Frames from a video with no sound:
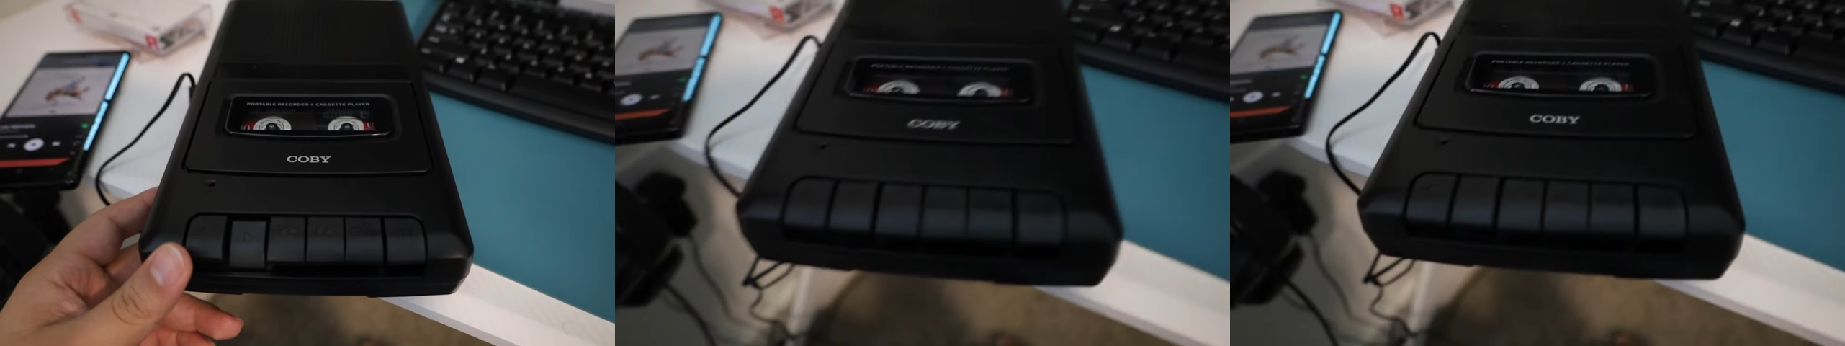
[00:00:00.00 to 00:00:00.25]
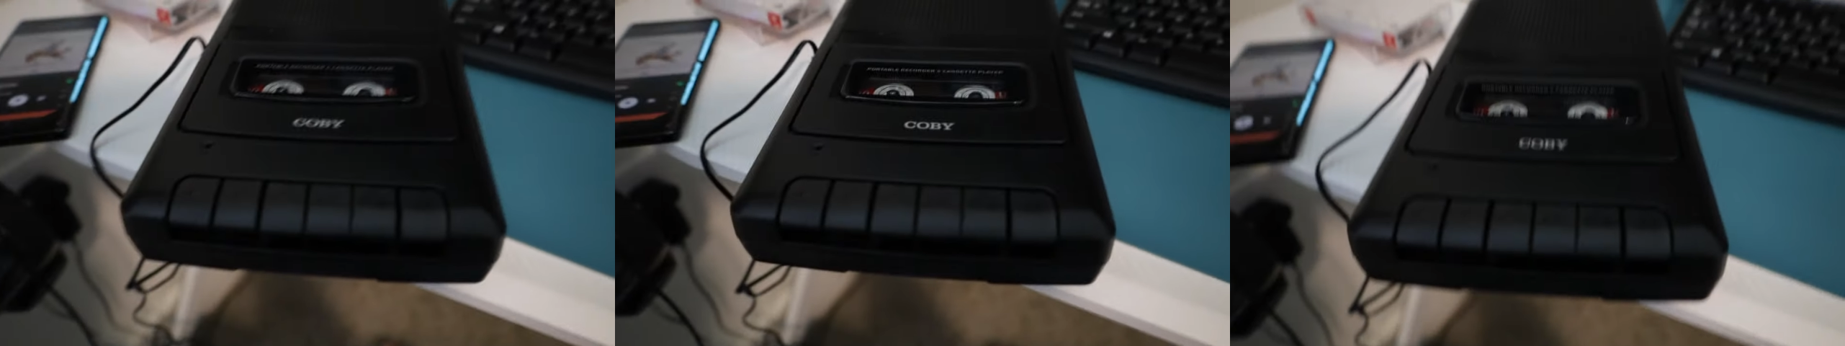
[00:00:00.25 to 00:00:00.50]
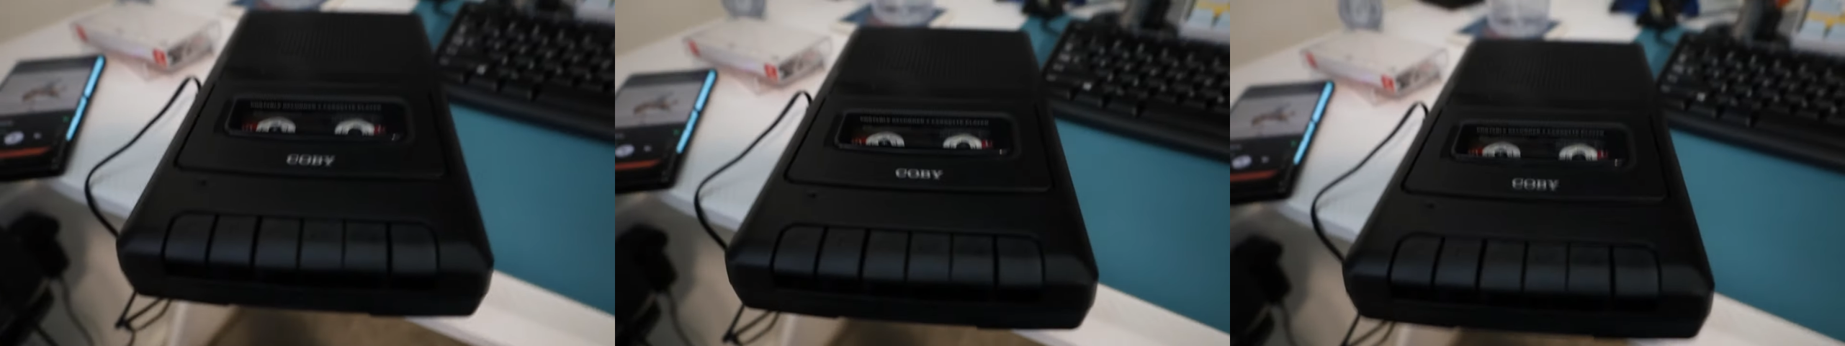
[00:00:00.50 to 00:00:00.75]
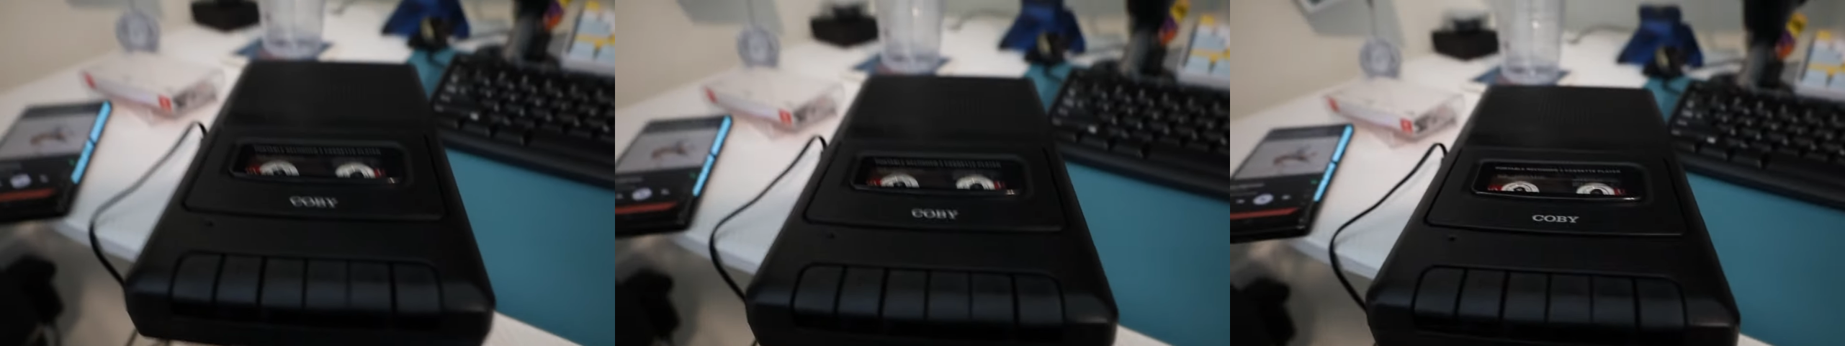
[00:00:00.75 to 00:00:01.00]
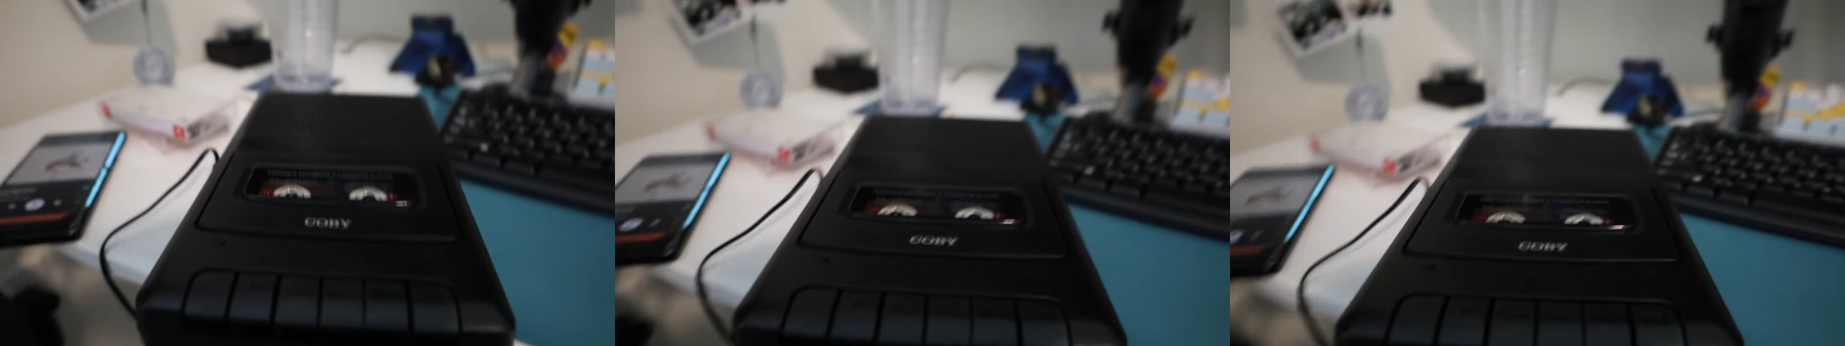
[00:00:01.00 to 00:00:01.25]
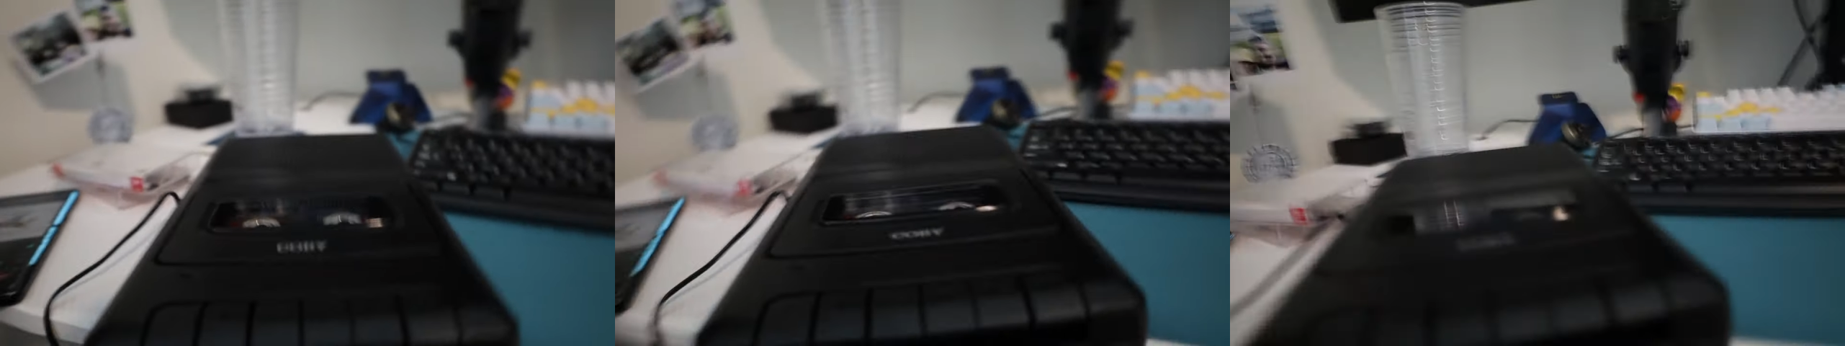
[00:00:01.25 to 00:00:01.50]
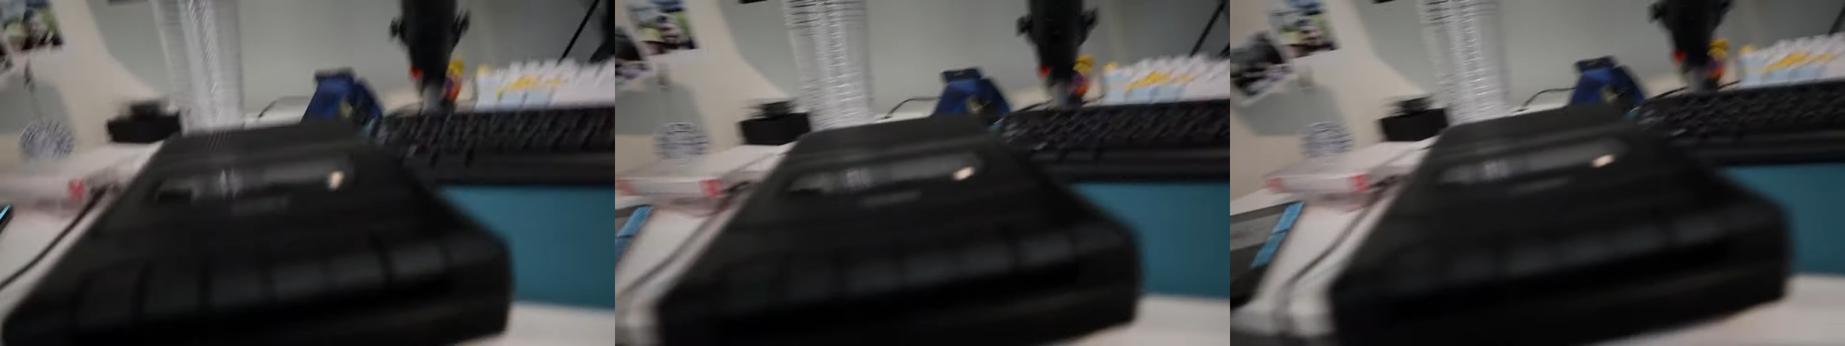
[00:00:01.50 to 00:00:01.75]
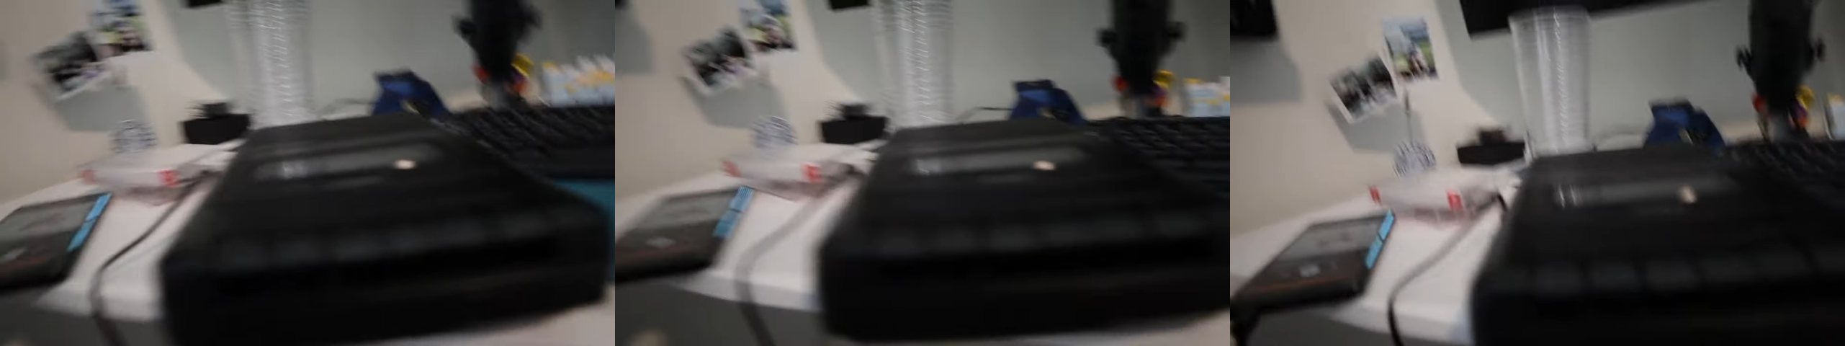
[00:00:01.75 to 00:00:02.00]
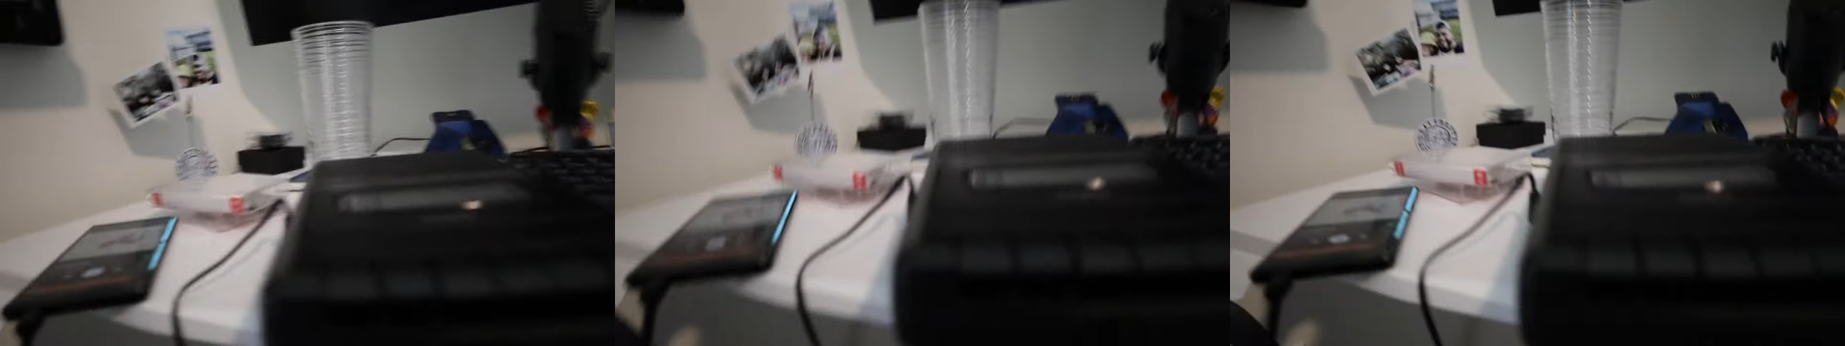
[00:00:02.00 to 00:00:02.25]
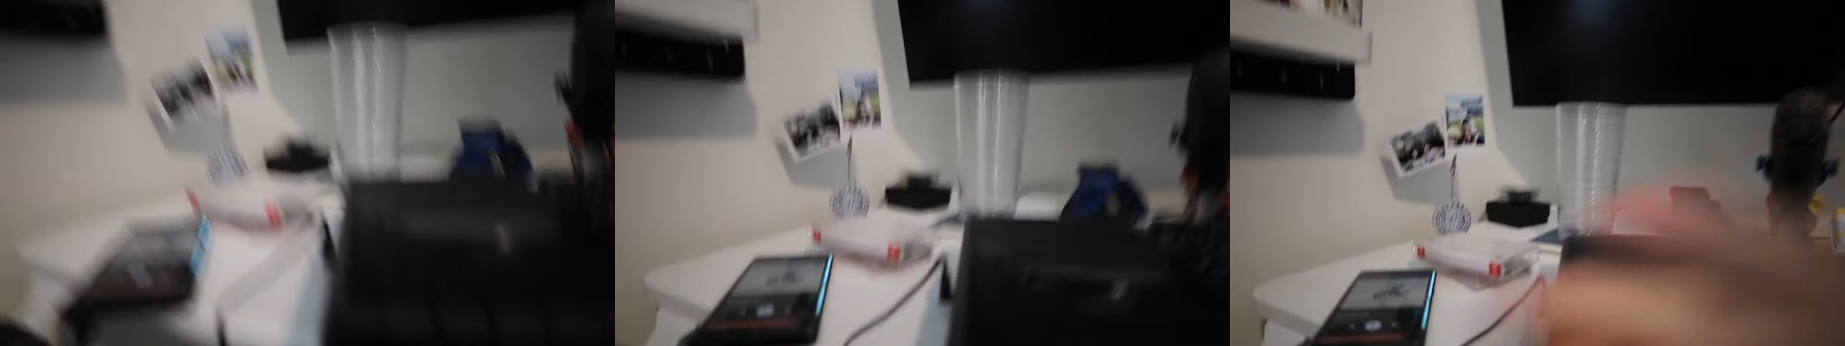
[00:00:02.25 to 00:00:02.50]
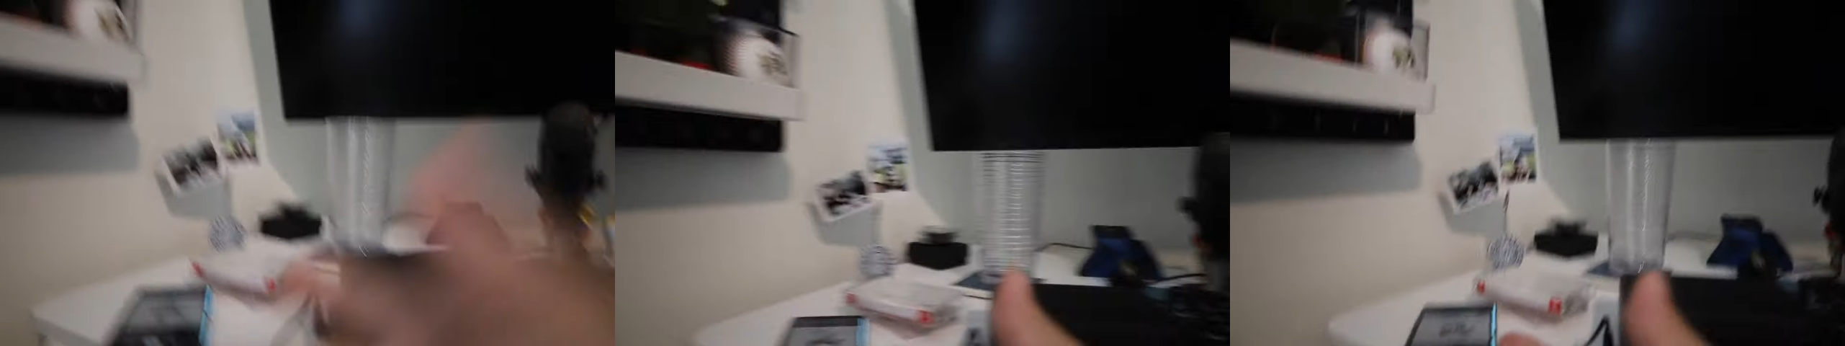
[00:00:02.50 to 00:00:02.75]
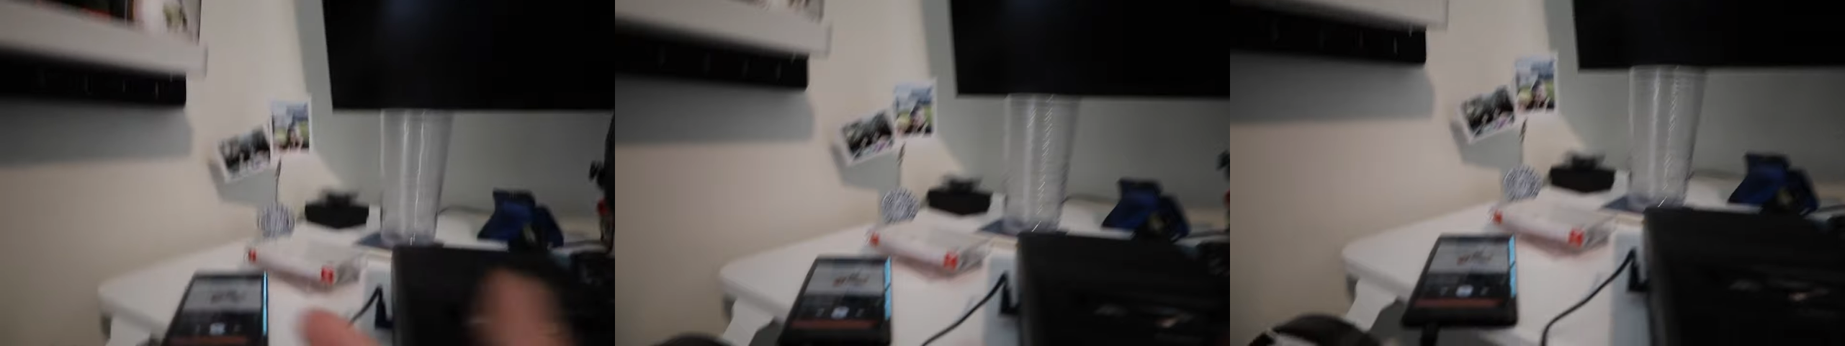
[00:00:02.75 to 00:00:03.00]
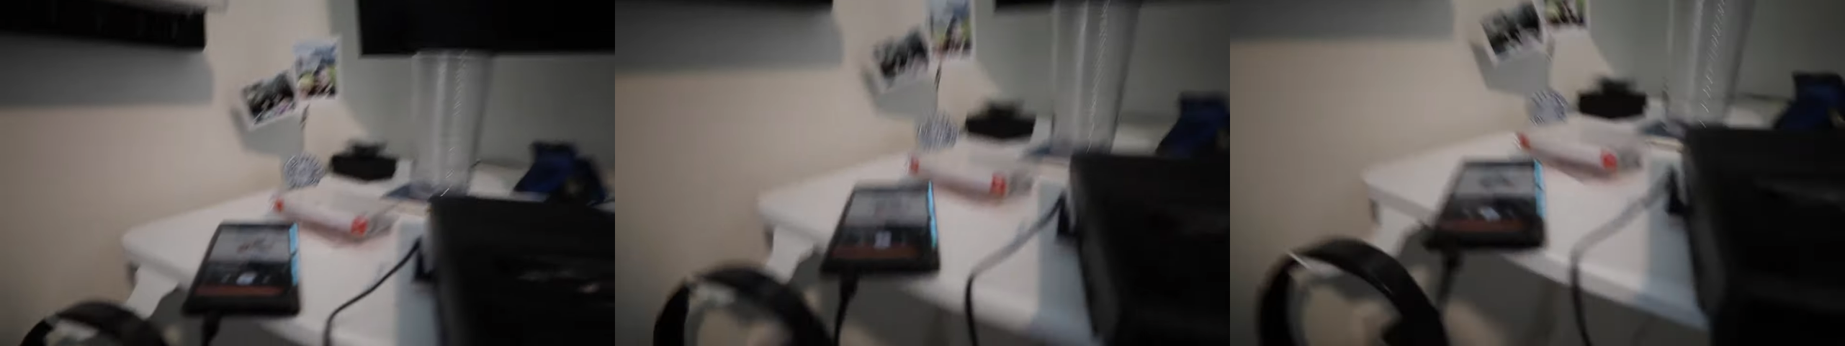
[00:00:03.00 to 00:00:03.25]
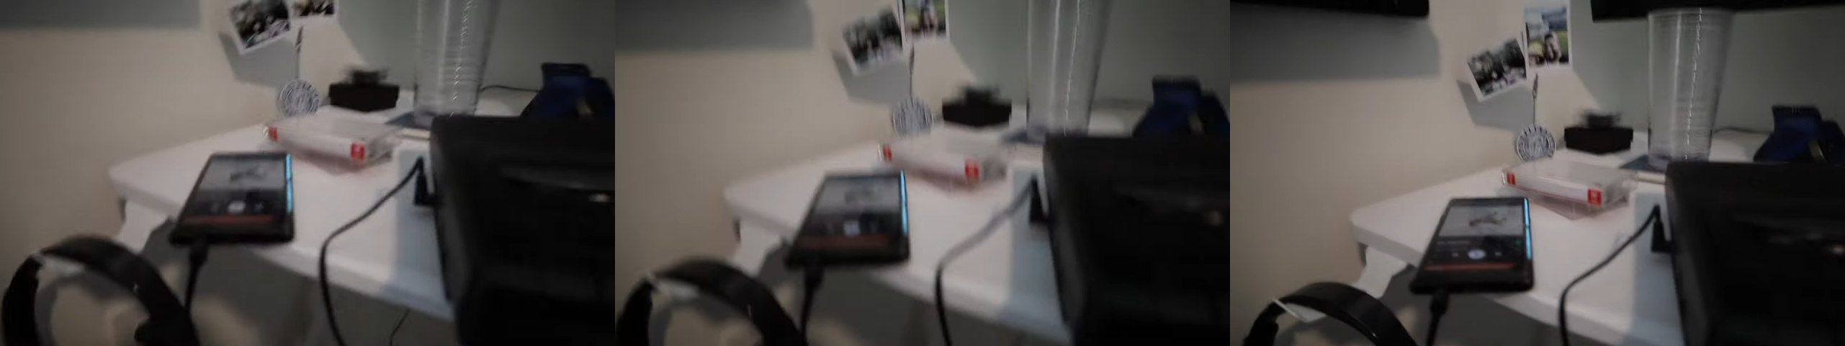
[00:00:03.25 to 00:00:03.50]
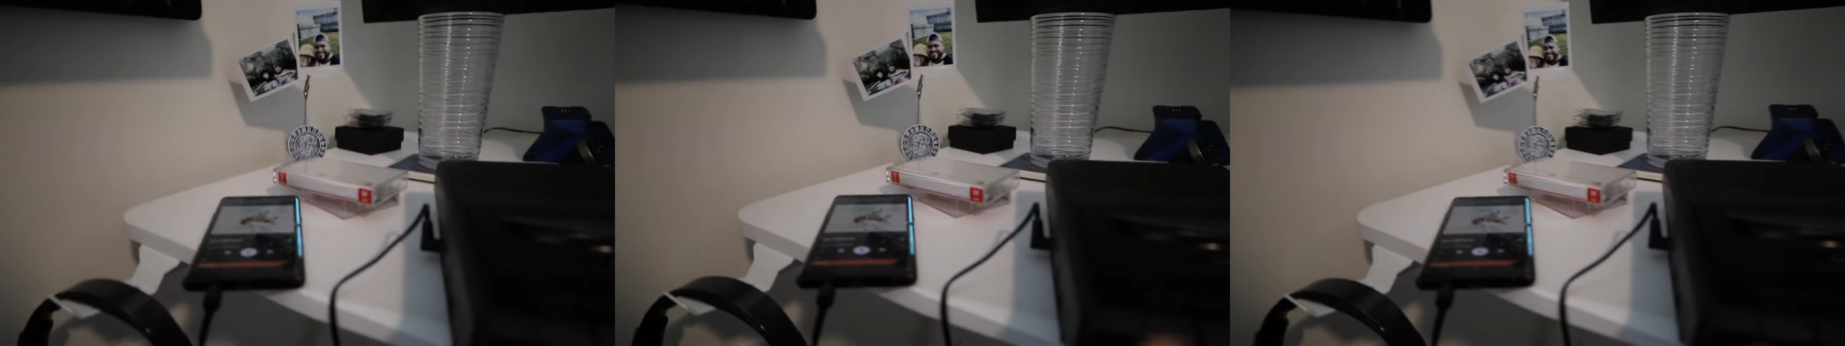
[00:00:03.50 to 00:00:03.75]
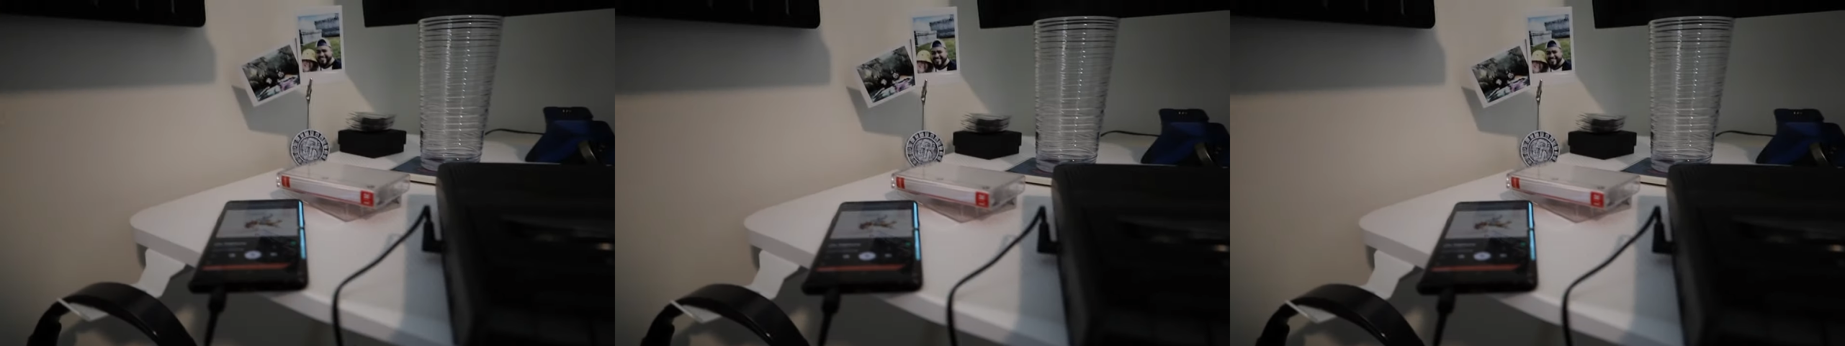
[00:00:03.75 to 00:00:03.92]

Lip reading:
Nobody's mouth can be seen.